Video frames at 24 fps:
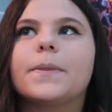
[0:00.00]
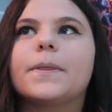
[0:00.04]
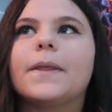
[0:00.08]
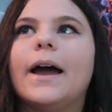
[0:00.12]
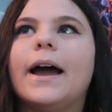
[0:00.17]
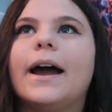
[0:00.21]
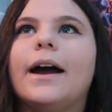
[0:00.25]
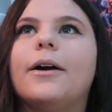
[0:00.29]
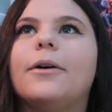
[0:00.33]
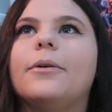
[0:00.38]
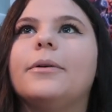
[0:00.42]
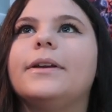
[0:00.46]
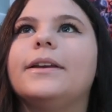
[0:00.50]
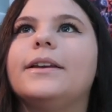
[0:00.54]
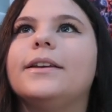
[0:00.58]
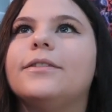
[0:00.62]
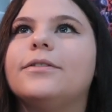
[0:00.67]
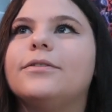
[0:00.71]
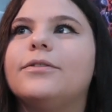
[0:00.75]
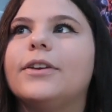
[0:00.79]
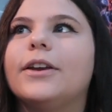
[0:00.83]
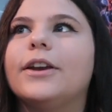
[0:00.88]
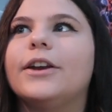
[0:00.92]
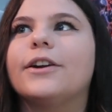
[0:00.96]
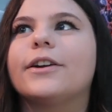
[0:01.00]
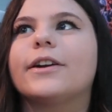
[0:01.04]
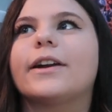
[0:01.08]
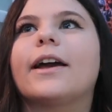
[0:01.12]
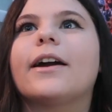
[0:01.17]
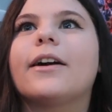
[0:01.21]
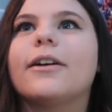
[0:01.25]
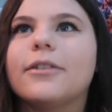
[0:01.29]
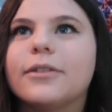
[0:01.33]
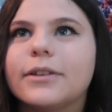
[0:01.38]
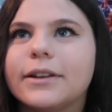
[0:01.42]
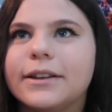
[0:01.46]
how he figured
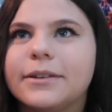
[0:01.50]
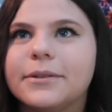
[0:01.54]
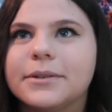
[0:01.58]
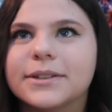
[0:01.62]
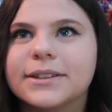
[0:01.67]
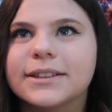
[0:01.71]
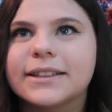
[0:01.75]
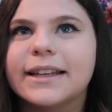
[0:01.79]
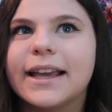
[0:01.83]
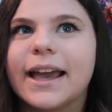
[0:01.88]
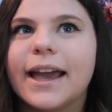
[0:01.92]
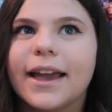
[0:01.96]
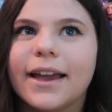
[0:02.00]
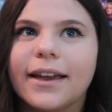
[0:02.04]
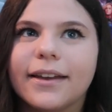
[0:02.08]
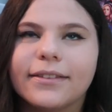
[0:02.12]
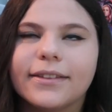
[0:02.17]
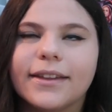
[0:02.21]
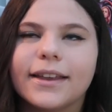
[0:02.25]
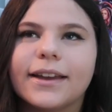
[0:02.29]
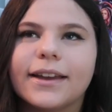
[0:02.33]
out he was gay and